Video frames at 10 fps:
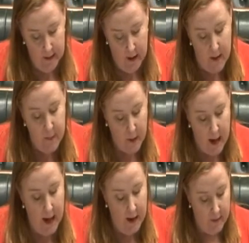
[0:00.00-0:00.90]
I'm
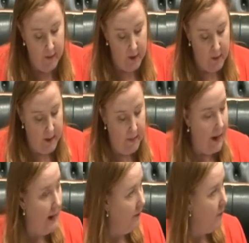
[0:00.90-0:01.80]
proud to be
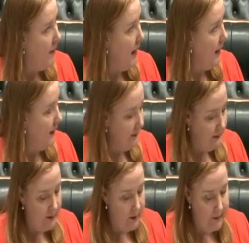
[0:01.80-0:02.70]
part of a party
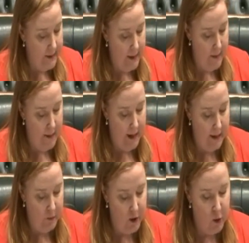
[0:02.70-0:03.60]
such as the Labor
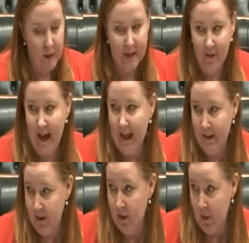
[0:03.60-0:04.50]
Party, which was founded